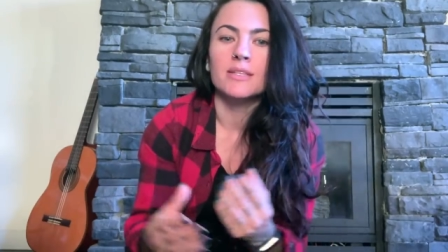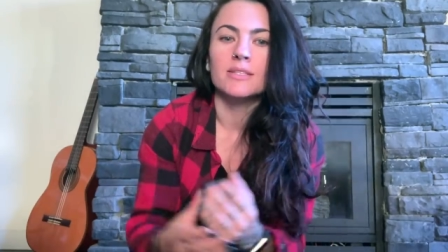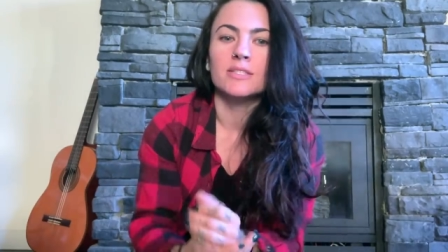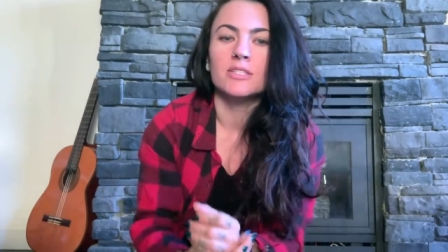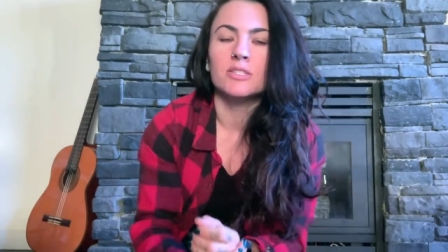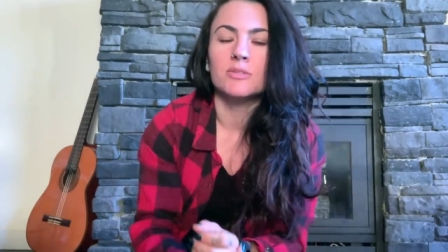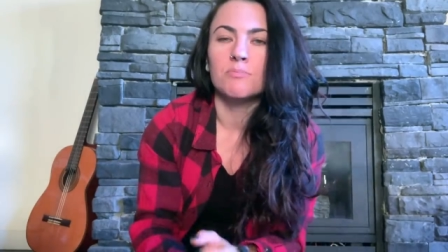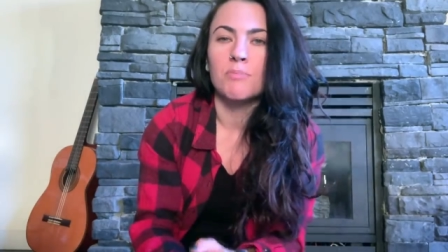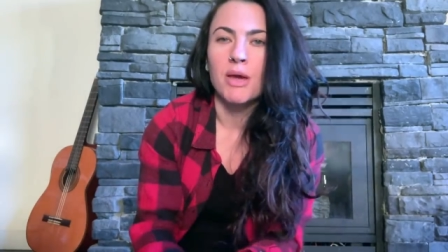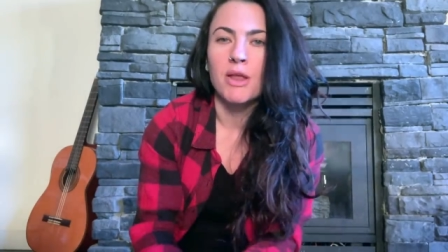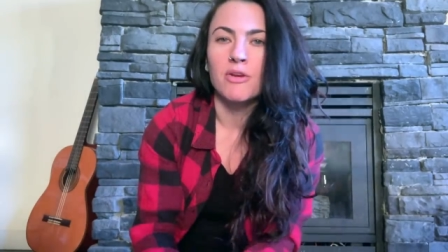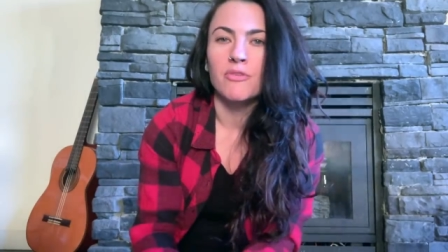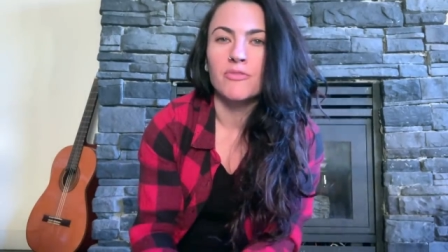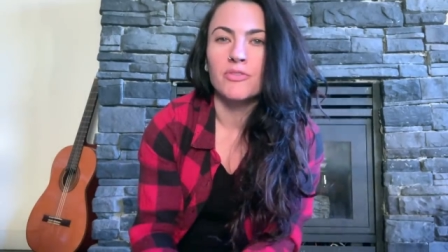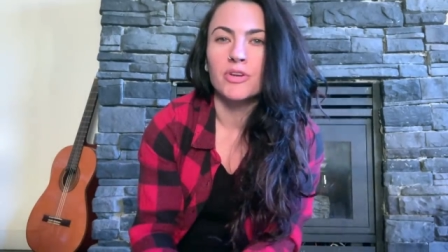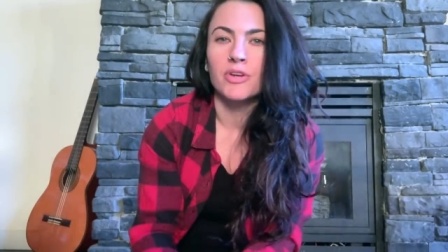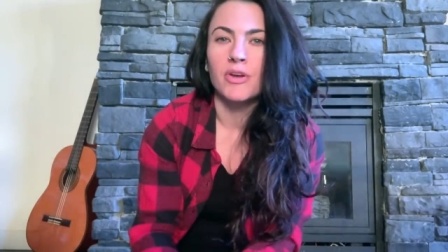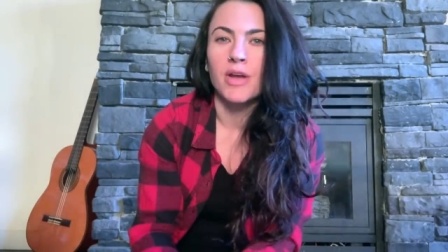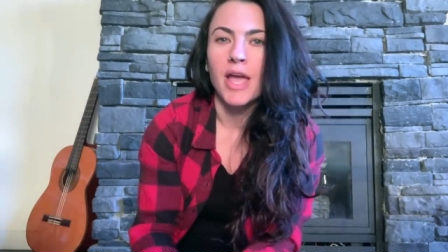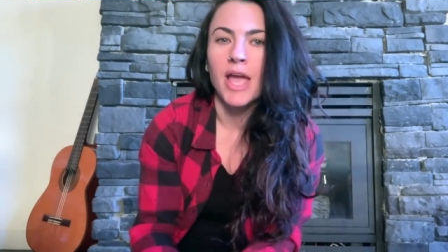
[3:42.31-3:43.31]
It's just better
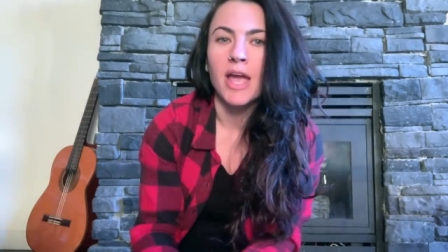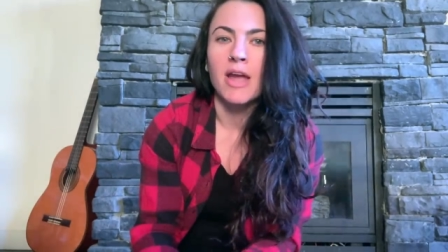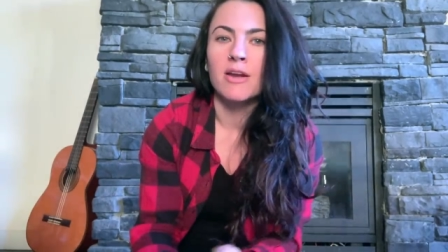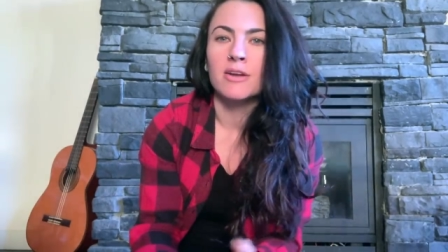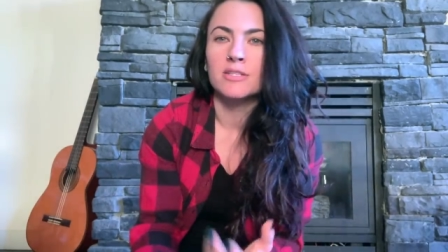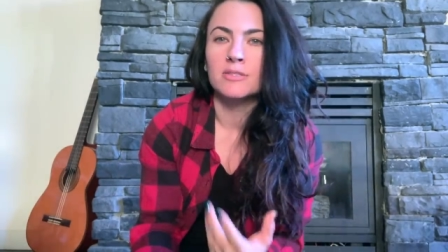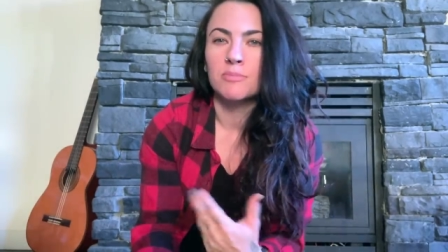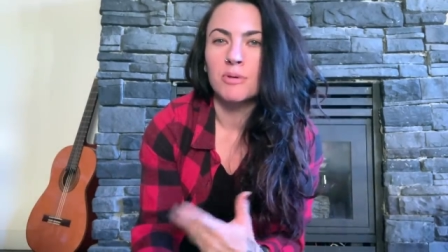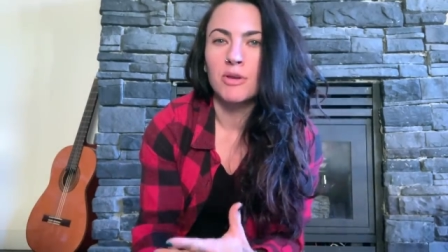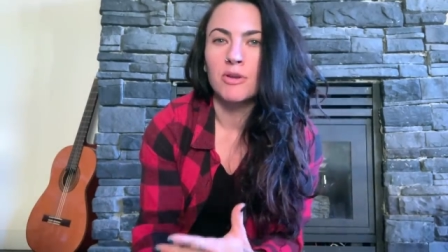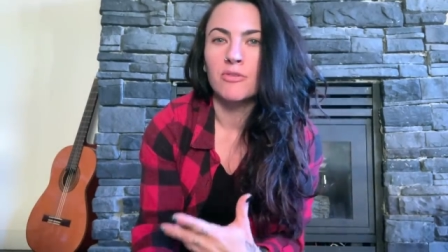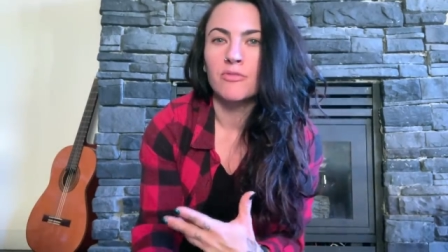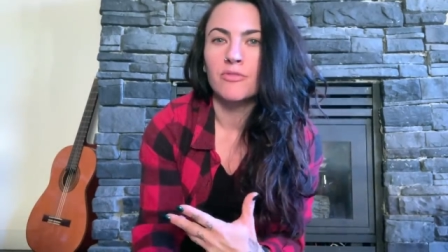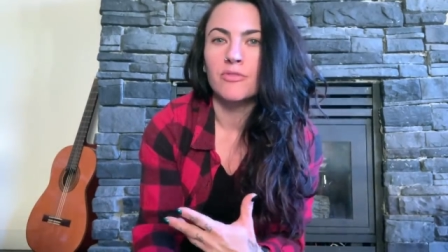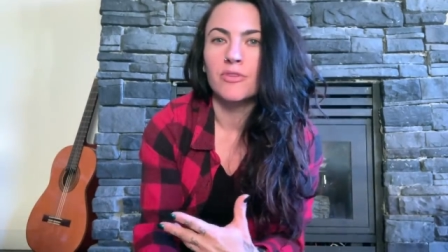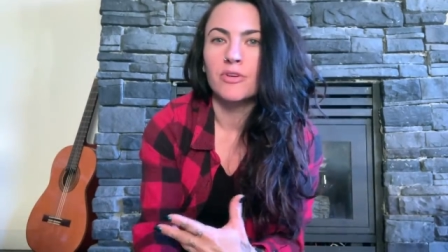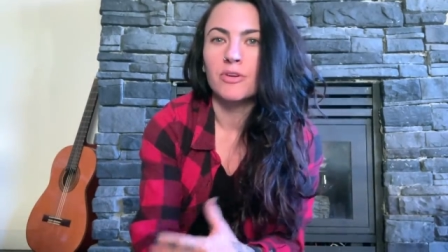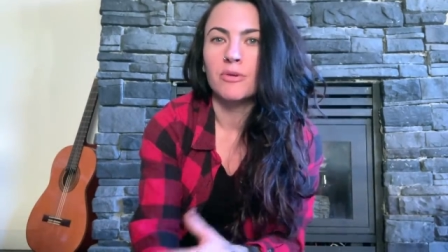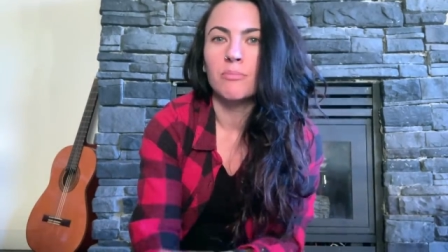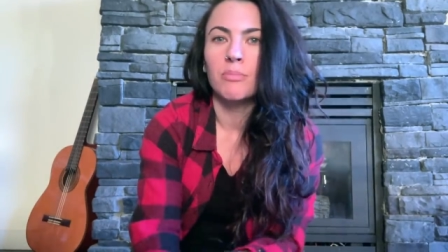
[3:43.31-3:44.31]
for your hair, it's better
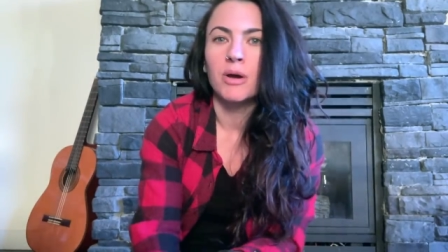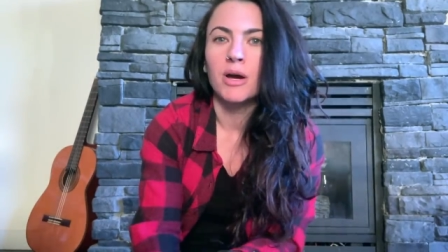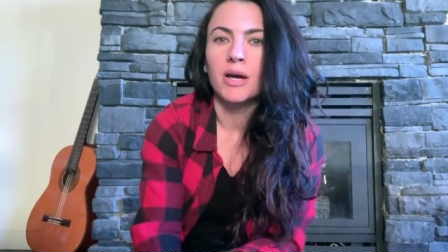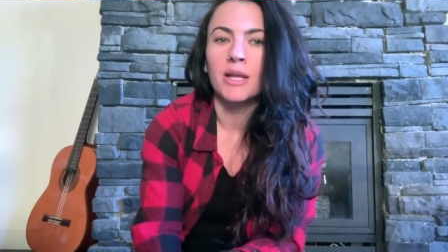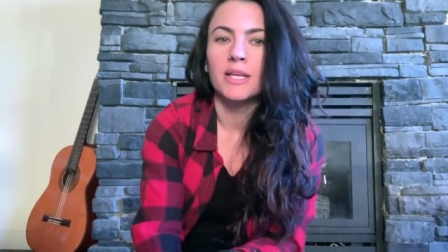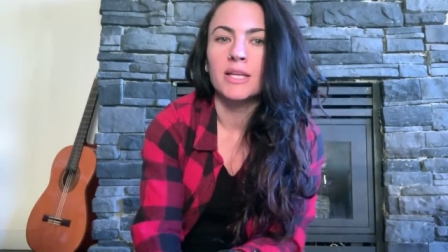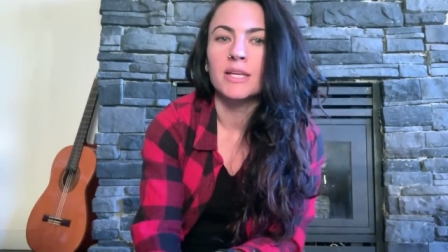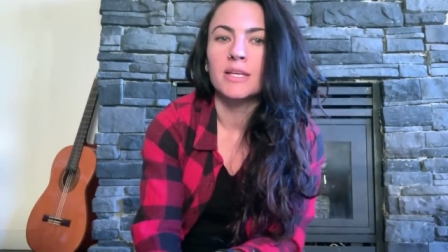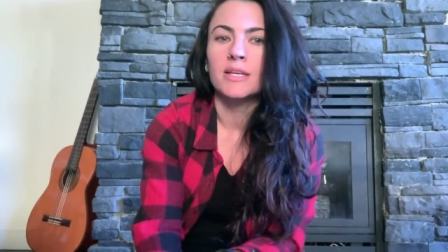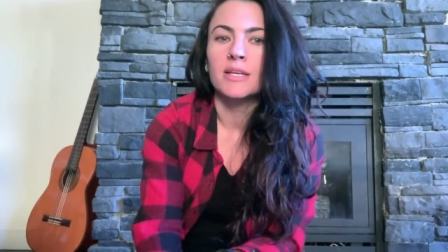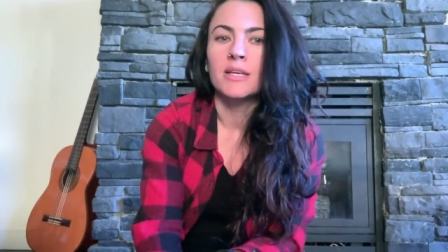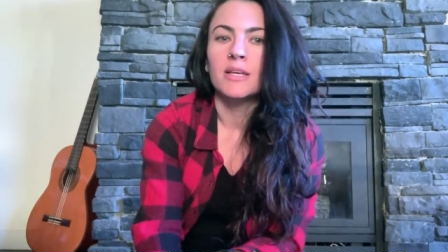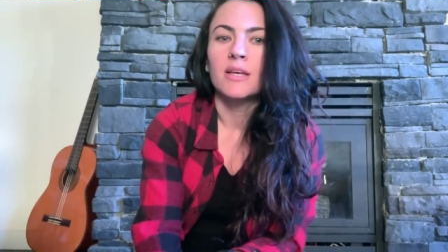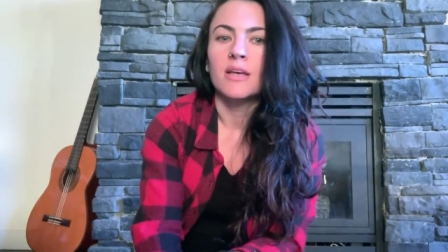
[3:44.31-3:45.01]
for your body.